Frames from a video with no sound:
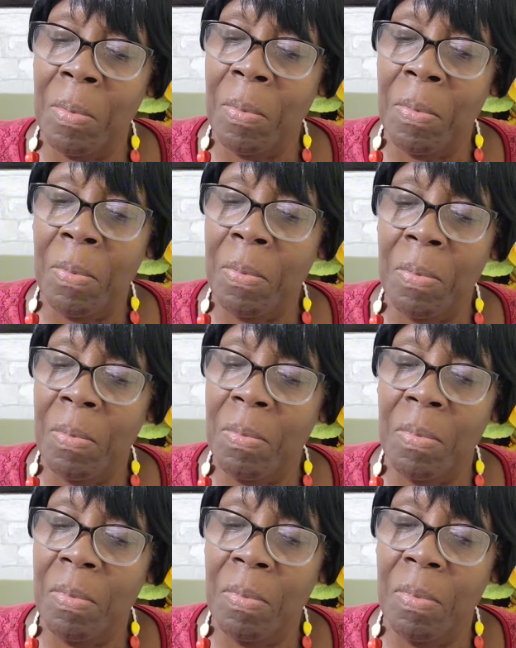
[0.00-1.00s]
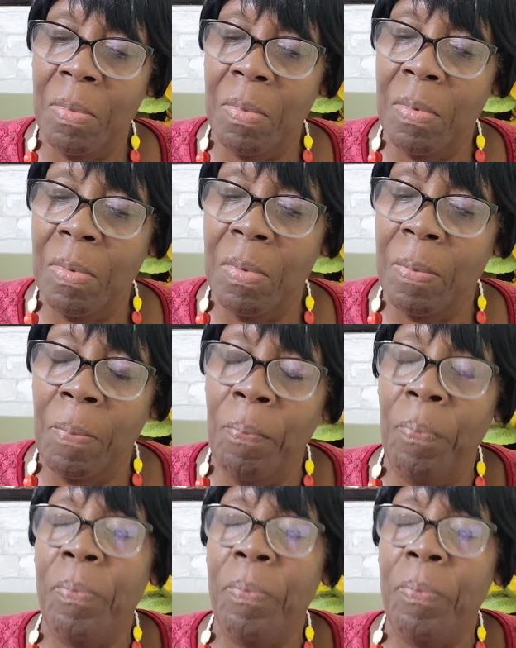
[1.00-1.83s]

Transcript: No one is speaking in this clip.